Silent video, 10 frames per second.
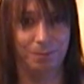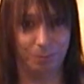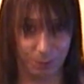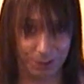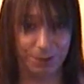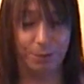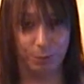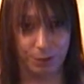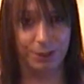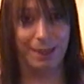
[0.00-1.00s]
where the
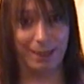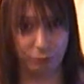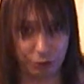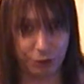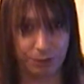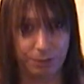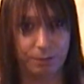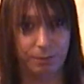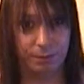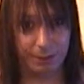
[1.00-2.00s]
word androgyne
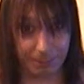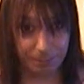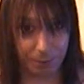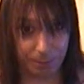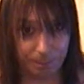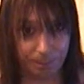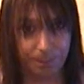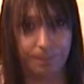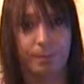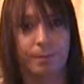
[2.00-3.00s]
came from.
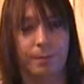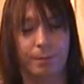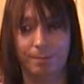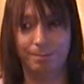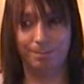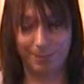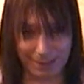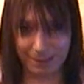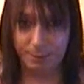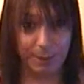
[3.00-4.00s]

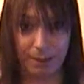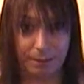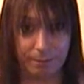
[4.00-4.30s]
That's the meaning.